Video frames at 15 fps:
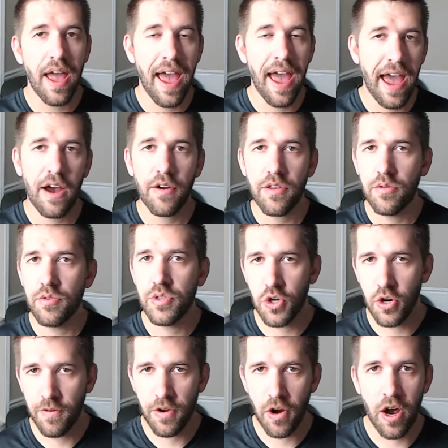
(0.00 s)
how you
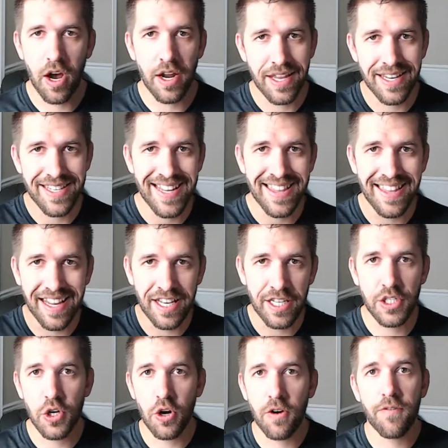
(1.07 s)
serve your audience, and they
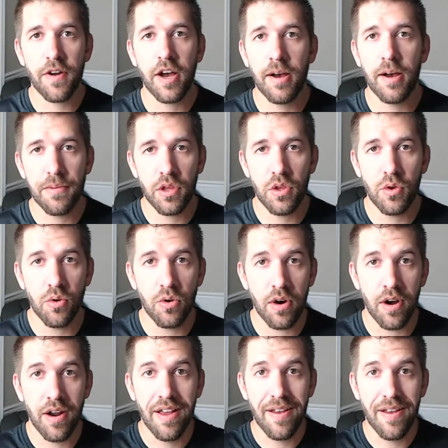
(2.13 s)
can serve up your